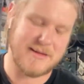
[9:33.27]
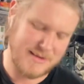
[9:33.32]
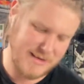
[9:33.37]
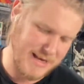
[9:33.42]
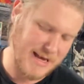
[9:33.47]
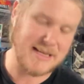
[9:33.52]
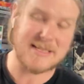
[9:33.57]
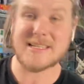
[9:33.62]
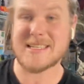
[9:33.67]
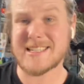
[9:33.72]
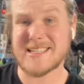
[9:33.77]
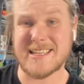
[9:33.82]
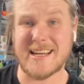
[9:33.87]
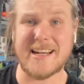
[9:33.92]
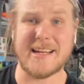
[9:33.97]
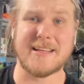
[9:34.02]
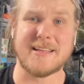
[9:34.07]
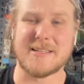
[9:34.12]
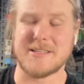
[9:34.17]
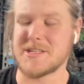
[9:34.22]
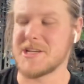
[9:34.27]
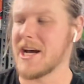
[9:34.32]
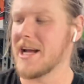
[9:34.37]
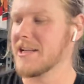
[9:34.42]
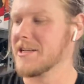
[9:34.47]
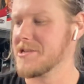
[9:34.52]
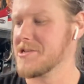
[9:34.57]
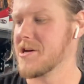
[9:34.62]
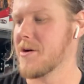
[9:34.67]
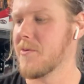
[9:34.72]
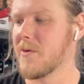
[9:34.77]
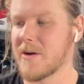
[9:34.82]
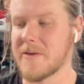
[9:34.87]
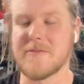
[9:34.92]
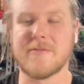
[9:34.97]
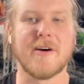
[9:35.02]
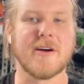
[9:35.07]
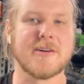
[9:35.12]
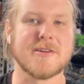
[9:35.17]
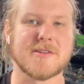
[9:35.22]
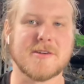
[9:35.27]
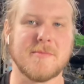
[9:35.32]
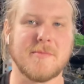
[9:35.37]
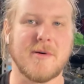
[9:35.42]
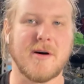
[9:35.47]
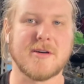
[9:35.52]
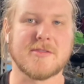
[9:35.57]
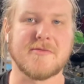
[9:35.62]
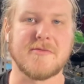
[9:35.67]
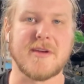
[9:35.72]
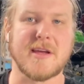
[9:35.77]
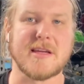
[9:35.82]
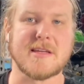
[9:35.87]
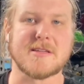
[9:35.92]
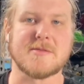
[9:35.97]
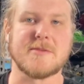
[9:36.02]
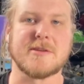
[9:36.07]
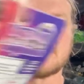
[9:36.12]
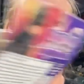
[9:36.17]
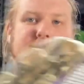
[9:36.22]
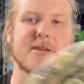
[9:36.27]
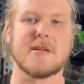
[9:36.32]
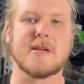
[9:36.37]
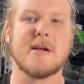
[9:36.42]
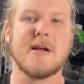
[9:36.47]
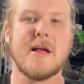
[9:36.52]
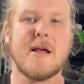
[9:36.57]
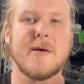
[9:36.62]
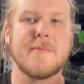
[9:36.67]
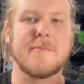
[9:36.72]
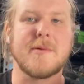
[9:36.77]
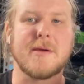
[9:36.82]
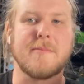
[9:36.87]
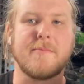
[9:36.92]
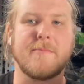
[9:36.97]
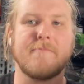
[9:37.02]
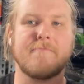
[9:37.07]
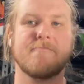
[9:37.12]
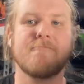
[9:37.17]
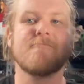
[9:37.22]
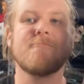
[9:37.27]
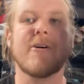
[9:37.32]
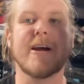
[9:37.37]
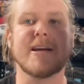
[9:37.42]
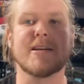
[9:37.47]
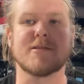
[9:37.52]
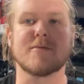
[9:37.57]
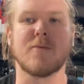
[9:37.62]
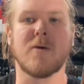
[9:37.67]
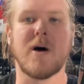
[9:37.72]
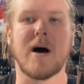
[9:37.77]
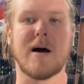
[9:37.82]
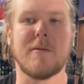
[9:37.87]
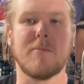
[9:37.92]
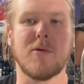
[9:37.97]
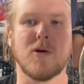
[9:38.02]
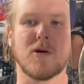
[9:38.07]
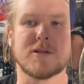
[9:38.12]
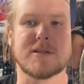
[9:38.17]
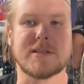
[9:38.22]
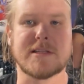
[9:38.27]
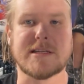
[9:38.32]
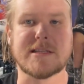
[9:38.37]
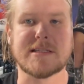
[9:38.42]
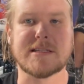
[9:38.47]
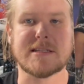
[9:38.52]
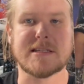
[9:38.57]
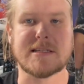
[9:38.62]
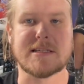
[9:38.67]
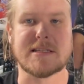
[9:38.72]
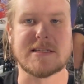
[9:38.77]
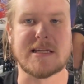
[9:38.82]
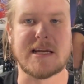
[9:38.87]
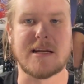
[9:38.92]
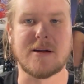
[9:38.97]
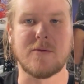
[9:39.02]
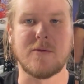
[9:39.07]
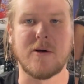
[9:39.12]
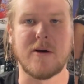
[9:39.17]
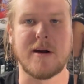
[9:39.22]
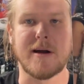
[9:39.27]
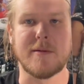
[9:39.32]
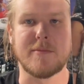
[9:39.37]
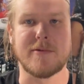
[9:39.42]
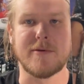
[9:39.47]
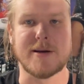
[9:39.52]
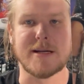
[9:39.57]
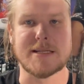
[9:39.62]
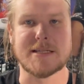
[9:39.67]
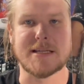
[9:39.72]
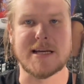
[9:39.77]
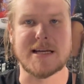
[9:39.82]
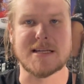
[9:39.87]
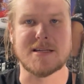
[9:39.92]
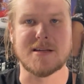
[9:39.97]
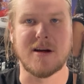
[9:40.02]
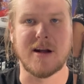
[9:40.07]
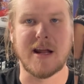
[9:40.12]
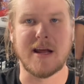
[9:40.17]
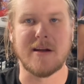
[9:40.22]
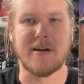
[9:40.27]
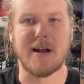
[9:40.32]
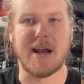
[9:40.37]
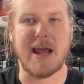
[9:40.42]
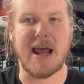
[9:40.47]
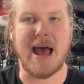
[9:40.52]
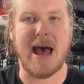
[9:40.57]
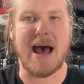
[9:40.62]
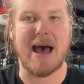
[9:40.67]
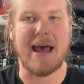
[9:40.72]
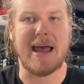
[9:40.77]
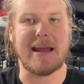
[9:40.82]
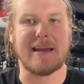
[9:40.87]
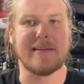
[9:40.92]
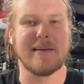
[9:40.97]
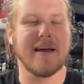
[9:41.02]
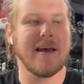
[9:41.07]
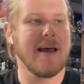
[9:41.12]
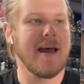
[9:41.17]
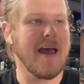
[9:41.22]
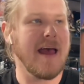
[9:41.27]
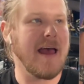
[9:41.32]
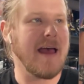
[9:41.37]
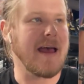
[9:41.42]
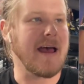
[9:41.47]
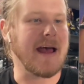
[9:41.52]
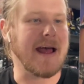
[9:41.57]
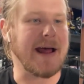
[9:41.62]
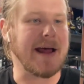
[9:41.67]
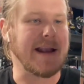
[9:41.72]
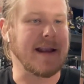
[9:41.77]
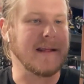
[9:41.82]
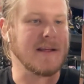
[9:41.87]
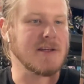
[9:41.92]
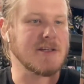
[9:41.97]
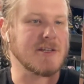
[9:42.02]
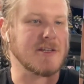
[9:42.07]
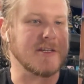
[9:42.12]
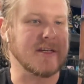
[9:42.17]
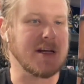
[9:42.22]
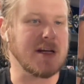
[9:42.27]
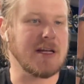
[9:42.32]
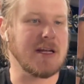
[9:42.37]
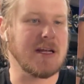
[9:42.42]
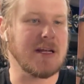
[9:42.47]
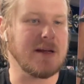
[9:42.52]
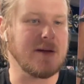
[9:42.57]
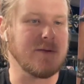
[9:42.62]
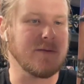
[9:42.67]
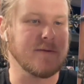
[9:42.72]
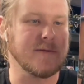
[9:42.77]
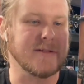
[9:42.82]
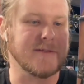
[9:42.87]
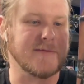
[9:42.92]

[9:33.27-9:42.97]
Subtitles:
As I said in this challenge, I want to focus on box figures, which is a big reason why I bought this Xena Warrior Princess 1998, and she was